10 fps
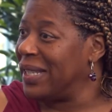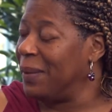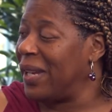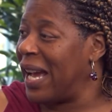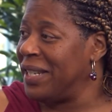
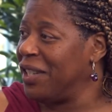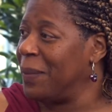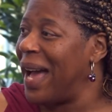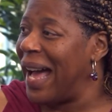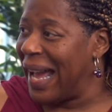And I tell
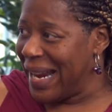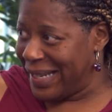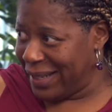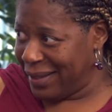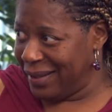them, I
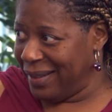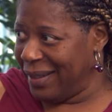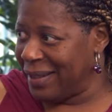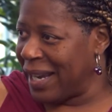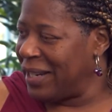did
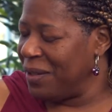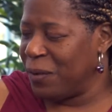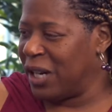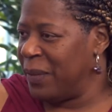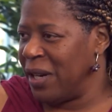because I
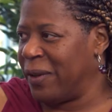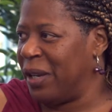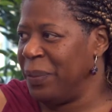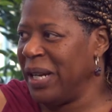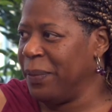didn't want to be
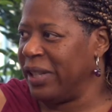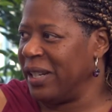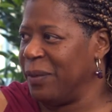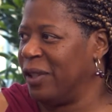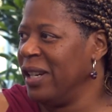around people
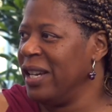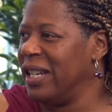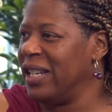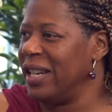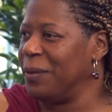anymore.
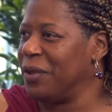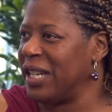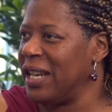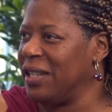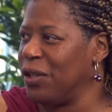It
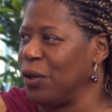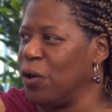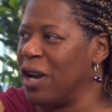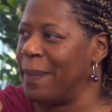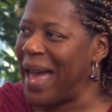was easier
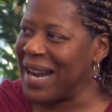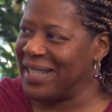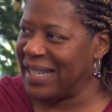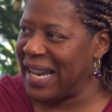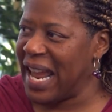going back
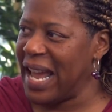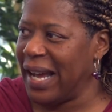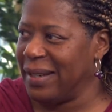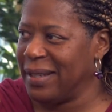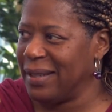to the
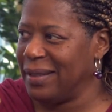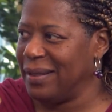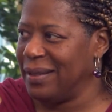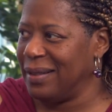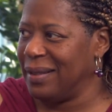chaos,
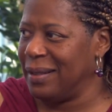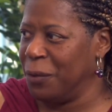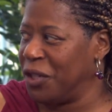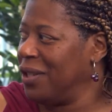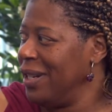
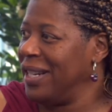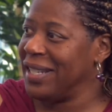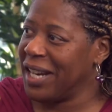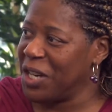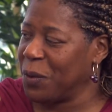which in
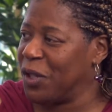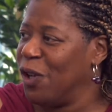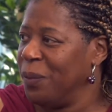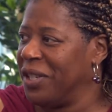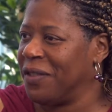this case was
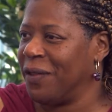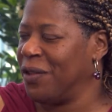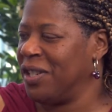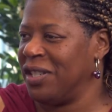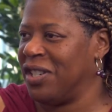homeless,
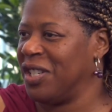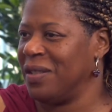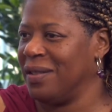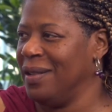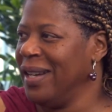versus
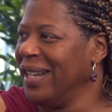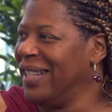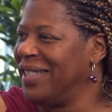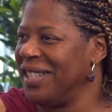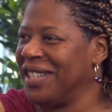just
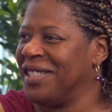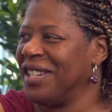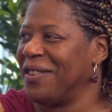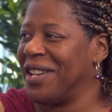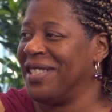sit,
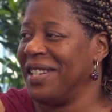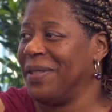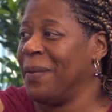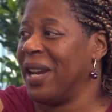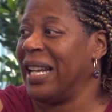sit around
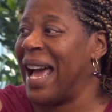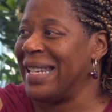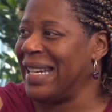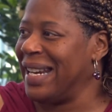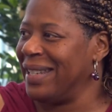sipping
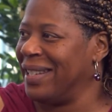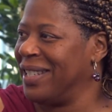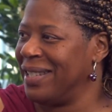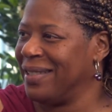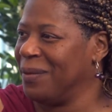lattes in
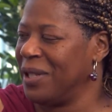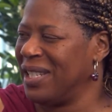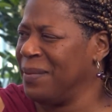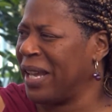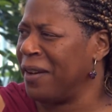this what
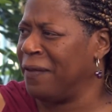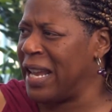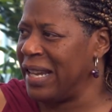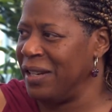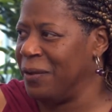seems like yeah. a
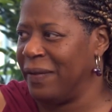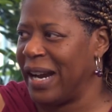fake new you environment.